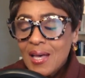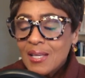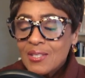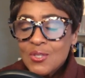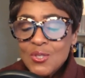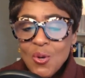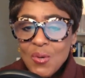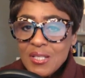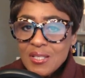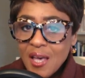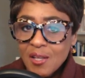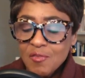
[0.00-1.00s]
So
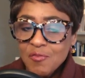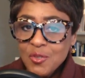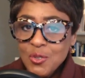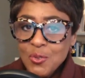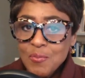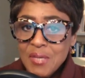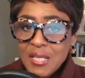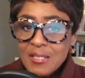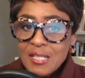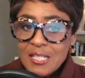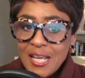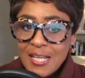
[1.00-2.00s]
excited for you to meet
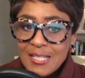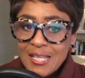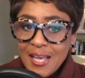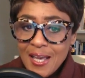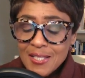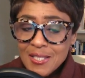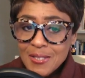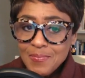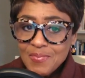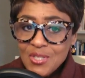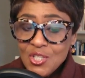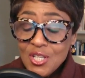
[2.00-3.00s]
today's guest.
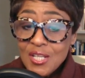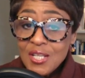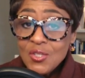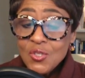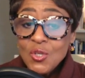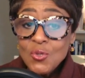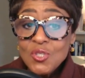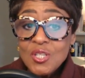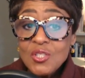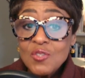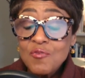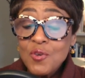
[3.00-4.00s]
She is
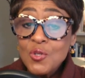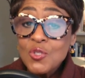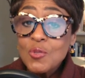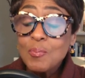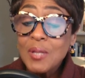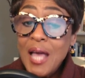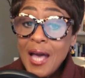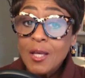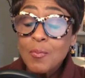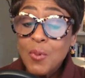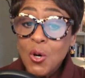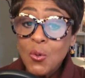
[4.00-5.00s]
Houston's first
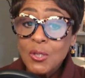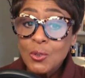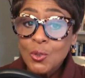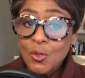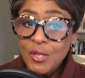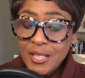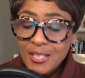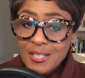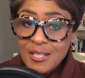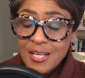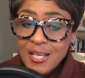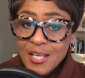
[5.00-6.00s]
Black poet
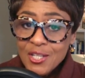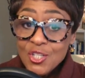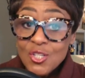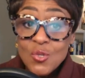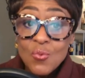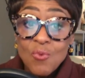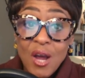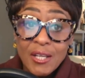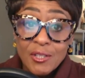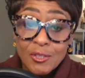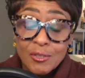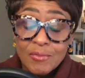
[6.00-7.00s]
laureate. She's a
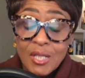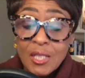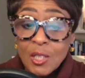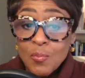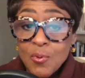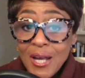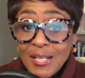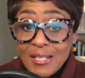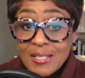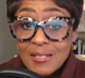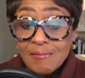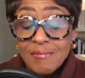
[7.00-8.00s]
writer, a
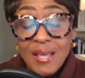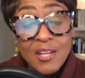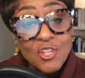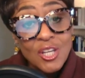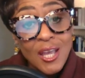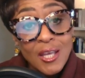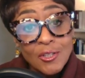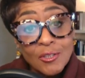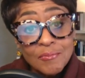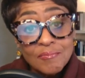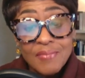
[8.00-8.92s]
librettist, educator,